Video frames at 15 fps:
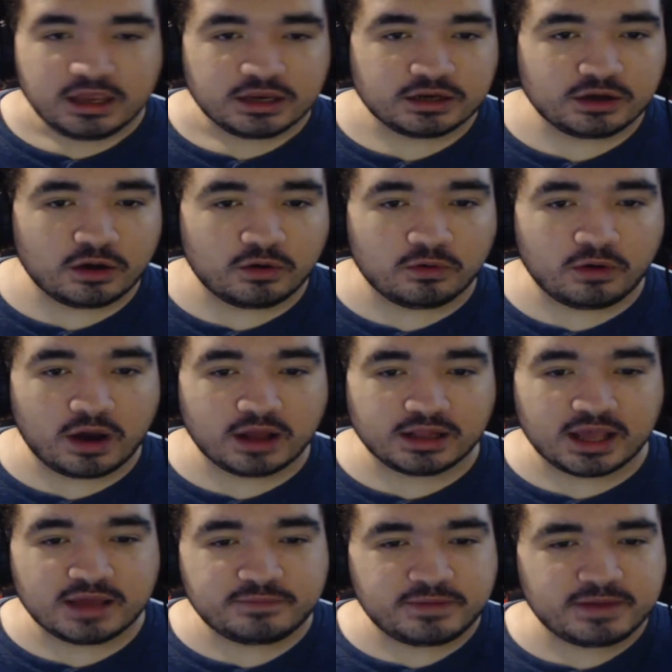you know, a
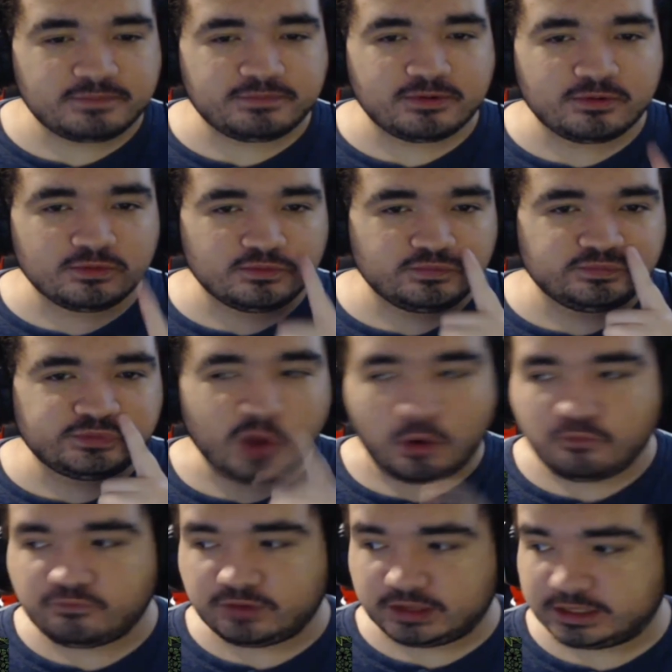lot of people
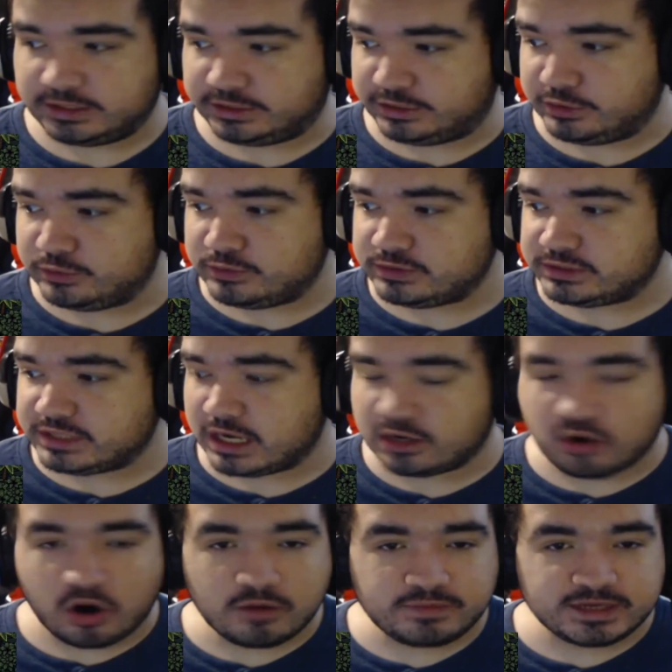don't really use in
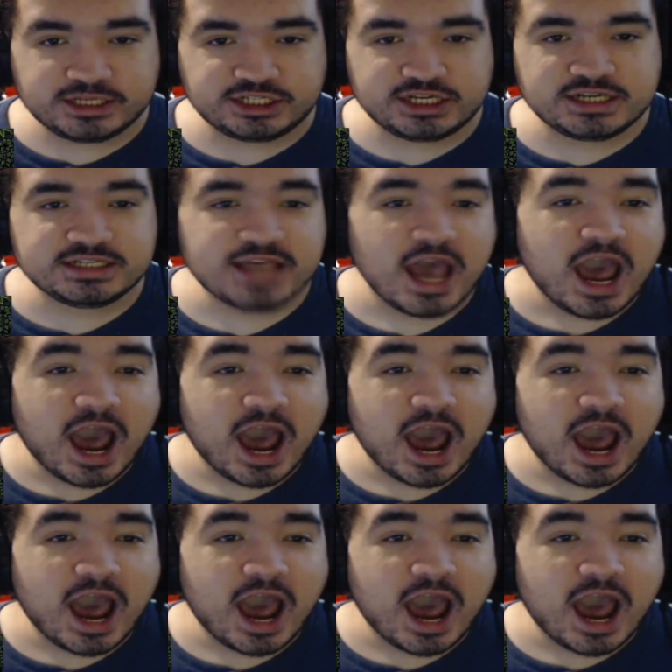RPGs.